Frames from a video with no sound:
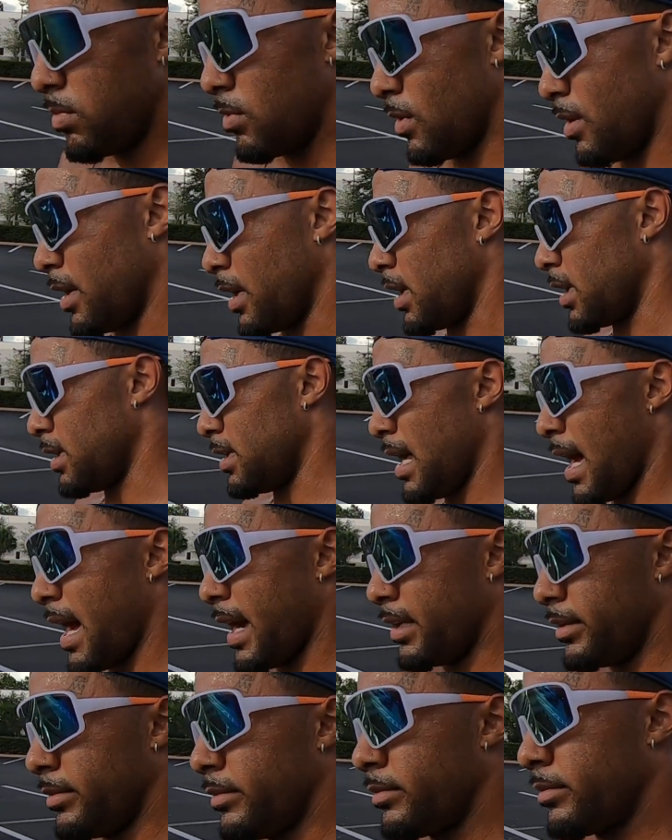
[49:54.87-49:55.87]
I think a
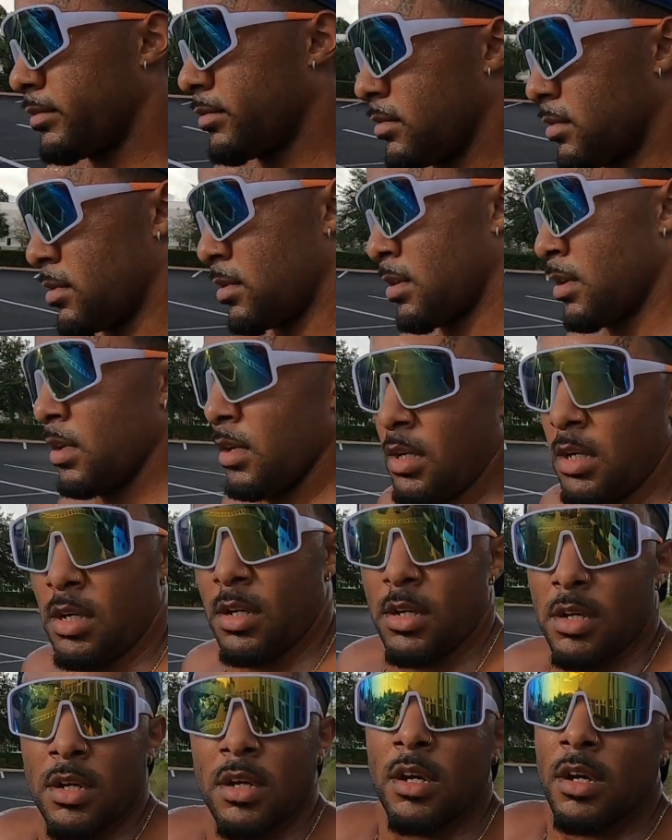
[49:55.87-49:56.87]

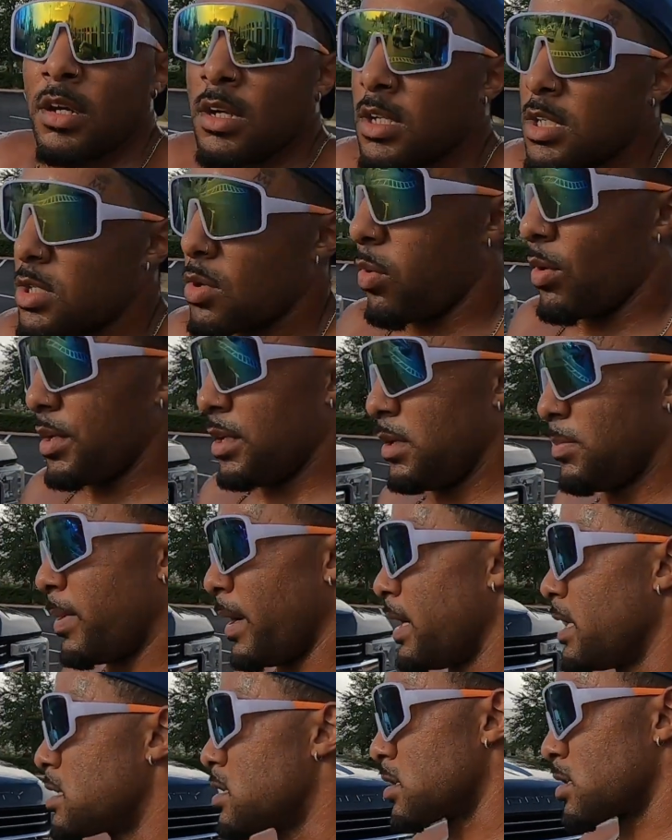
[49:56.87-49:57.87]
9:20
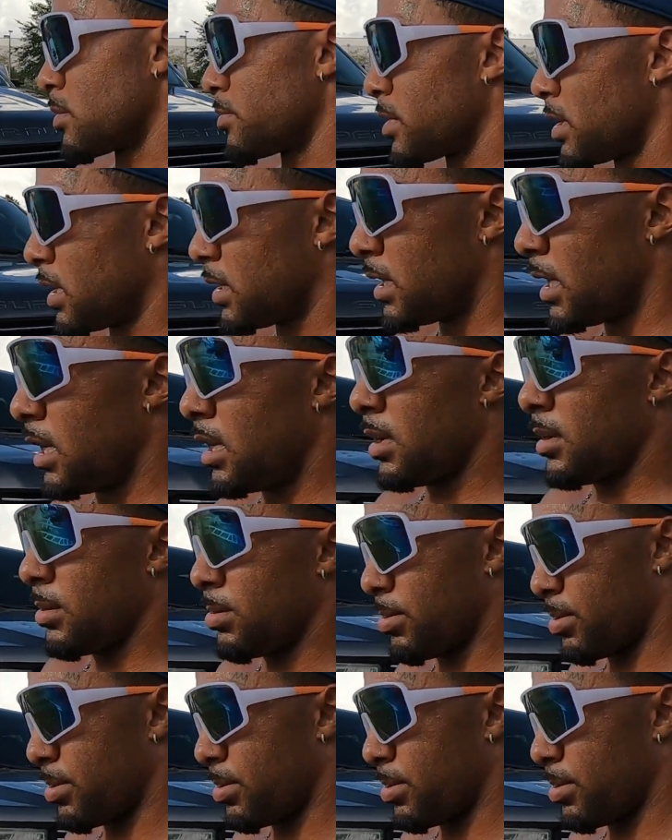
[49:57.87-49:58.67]
pace or something like that.